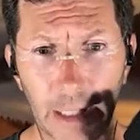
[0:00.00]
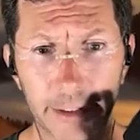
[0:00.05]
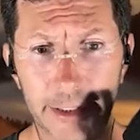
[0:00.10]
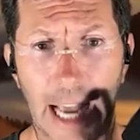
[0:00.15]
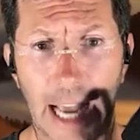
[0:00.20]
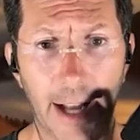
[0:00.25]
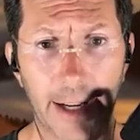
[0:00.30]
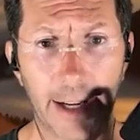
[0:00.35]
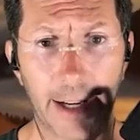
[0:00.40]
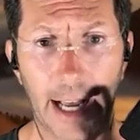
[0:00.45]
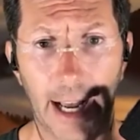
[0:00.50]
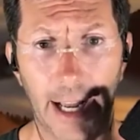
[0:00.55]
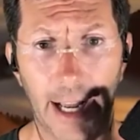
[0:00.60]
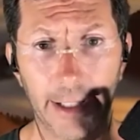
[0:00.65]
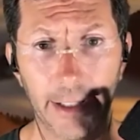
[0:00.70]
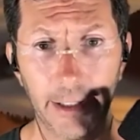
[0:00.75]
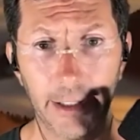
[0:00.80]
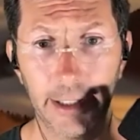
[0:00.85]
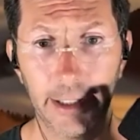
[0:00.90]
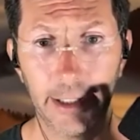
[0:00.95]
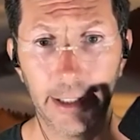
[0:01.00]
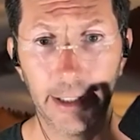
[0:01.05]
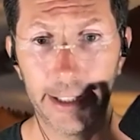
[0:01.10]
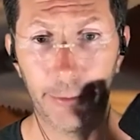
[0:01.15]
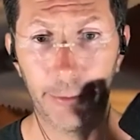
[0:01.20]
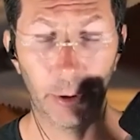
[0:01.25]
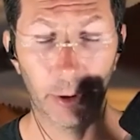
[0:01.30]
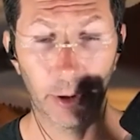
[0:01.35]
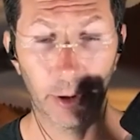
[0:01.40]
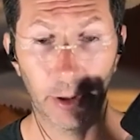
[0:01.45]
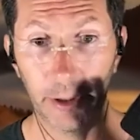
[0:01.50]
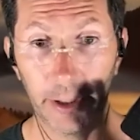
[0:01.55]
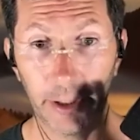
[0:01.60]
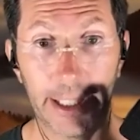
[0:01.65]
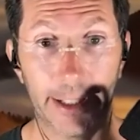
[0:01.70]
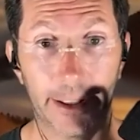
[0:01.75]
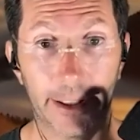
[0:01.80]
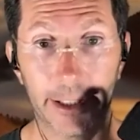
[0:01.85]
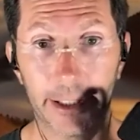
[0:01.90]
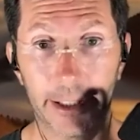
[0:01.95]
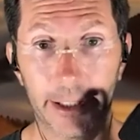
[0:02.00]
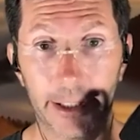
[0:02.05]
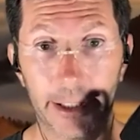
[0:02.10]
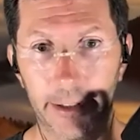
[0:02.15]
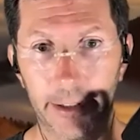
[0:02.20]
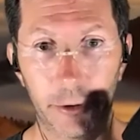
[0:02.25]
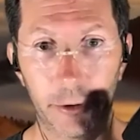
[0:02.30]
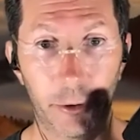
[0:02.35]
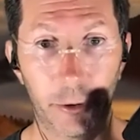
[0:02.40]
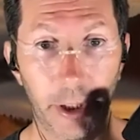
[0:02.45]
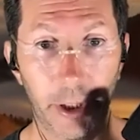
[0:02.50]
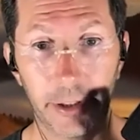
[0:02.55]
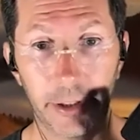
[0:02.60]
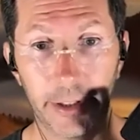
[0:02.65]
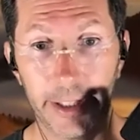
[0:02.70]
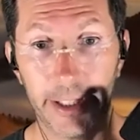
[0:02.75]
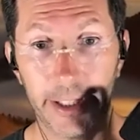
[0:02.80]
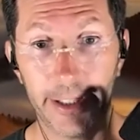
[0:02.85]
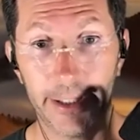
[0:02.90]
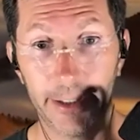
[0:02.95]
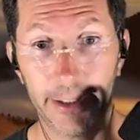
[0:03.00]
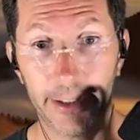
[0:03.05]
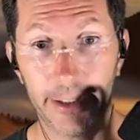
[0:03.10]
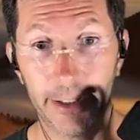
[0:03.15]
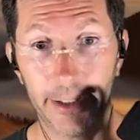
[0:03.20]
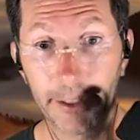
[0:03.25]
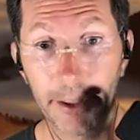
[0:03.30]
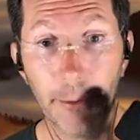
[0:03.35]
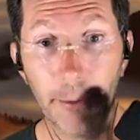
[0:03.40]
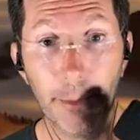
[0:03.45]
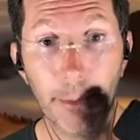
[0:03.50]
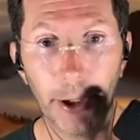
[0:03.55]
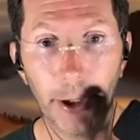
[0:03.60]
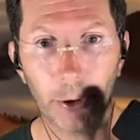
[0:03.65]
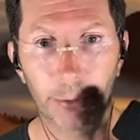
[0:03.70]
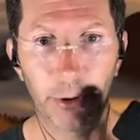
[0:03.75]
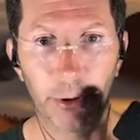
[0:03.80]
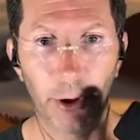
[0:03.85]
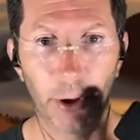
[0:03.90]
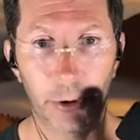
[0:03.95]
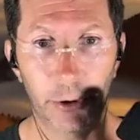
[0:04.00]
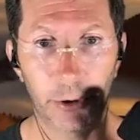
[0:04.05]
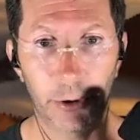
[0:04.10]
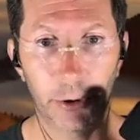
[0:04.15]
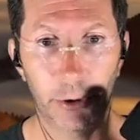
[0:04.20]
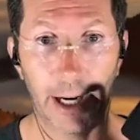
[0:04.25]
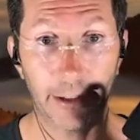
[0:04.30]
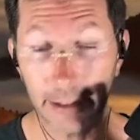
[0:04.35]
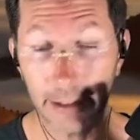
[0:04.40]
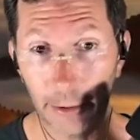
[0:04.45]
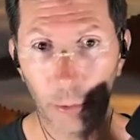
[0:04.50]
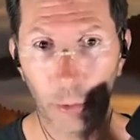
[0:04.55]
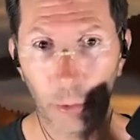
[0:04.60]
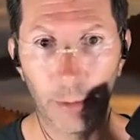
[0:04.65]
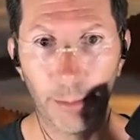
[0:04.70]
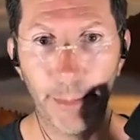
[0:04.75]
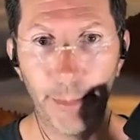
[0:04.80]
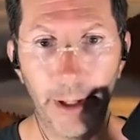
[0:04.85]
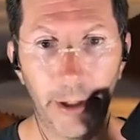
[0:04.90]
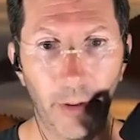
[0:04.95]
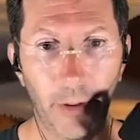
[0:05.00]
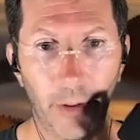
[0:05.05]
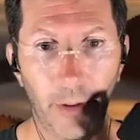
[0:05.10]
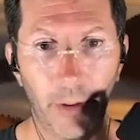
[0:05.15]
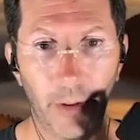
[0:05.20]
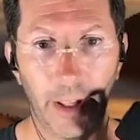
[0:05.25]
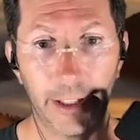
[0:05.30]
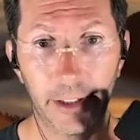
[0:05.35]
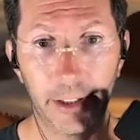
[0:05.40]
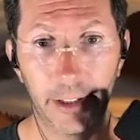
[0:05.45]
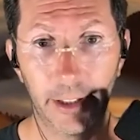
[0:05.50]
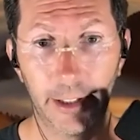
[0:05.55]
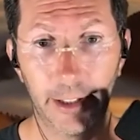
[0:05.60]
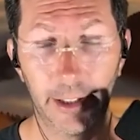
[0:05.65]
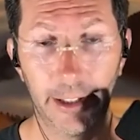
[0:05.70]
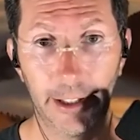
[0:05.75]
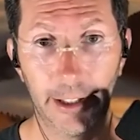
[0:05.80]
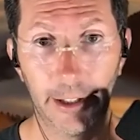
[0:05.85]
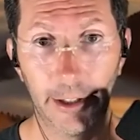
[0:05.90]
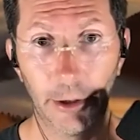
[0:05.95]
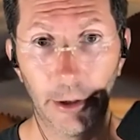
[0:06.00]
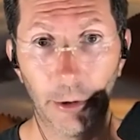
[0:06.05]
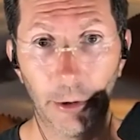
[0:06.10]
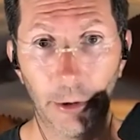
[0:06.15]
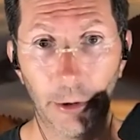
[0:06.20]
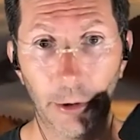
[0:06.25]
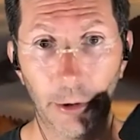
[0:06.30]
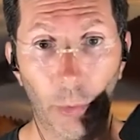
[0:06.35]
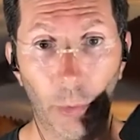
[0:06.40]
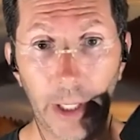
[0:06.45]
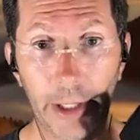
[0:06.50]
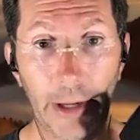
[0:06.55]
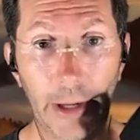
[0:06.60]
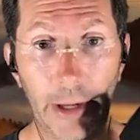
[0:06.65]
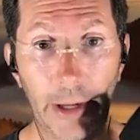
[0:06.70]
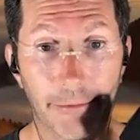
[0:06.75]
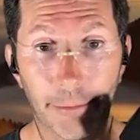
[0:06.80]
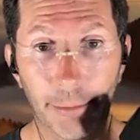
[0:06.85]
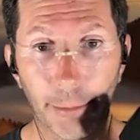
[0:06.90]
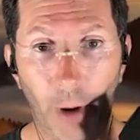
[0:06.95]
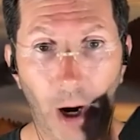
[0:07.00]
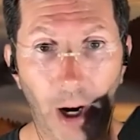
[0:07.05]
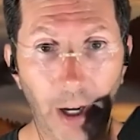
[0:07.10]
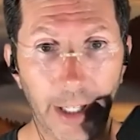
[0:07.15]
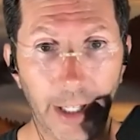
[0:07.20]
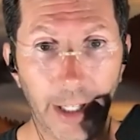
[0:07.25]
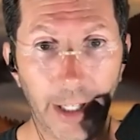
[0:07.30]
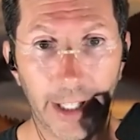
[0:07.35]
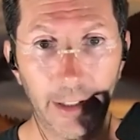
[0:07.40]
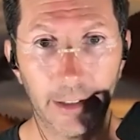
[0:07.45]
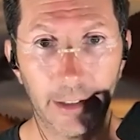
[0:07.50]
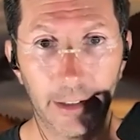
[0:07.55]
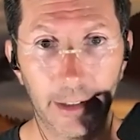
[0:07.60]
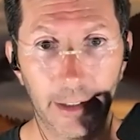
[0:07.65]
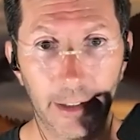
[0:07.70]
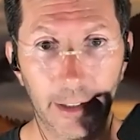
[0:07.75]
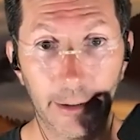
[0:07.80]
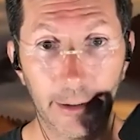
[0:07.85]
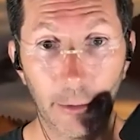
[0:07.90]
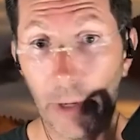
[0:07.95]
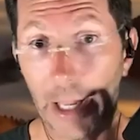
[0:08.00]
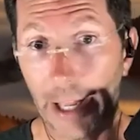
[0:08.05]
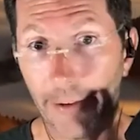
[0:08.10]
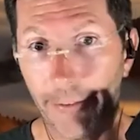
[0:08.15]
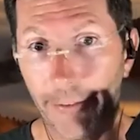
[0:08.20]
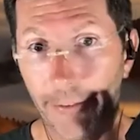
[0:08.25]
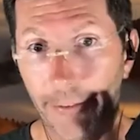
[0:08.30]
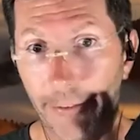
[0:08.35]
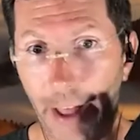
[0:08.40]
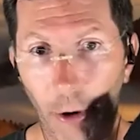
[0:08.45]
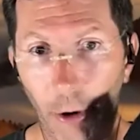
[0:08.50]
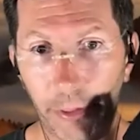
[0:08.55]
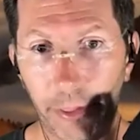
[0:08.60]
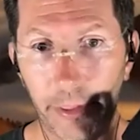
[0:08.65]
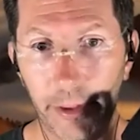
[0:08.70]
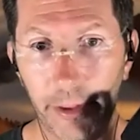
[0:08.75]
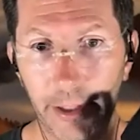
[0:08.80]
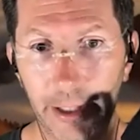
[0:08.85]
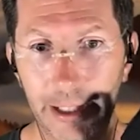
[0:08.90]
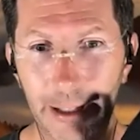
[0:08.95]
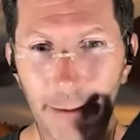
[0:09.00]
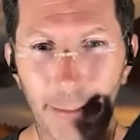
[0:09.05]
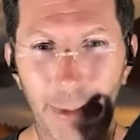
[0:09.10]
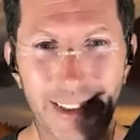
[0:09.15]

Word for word: Scott and I, if we were looking at the the the middle approach, right? We're middle age. Well, we have money, we have health,